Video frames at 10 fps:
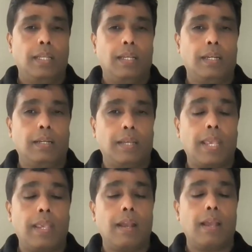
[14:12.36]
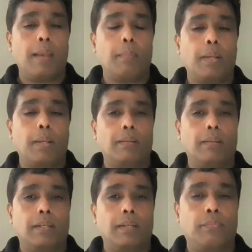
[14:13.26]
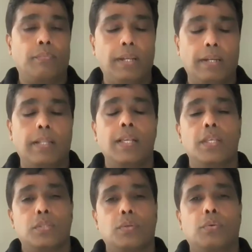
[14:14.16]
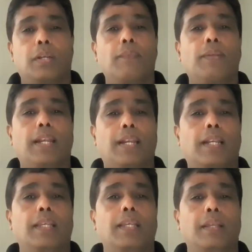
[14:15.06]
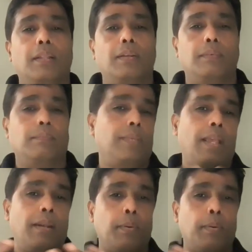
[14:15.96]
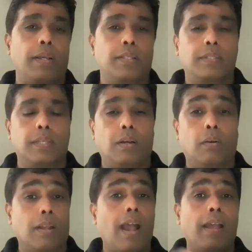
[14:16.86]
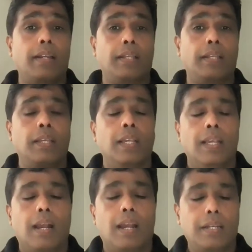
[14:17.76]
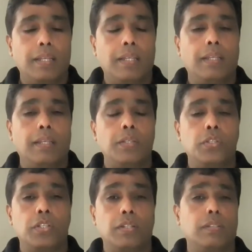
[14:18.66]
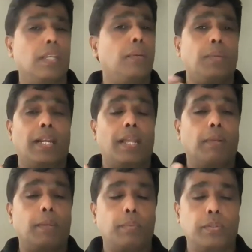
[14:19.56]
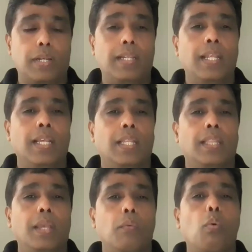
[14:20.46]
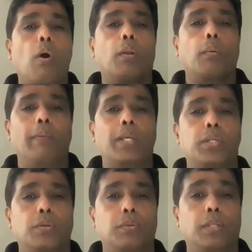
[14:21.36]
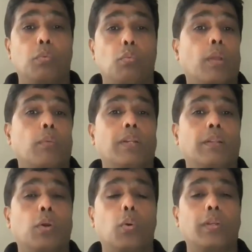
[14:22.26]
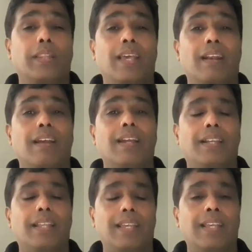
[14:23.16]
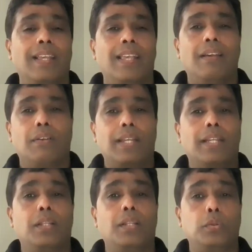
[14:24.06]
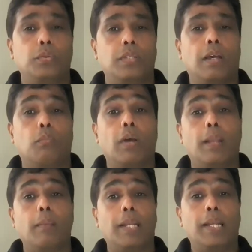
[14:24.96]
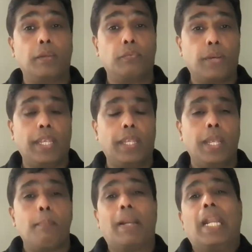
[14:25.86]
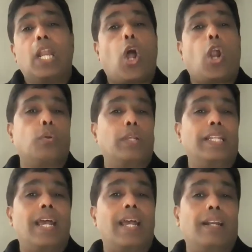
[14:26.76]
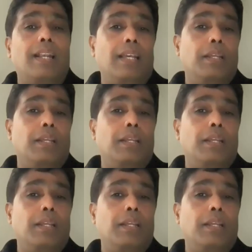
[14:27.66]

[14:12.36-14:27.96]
AI ML field. So definitely in enterprise or IT engineers, even developers, right? They want to make sure that whatever code they're writing, right, those are vulnerability free. But not only that,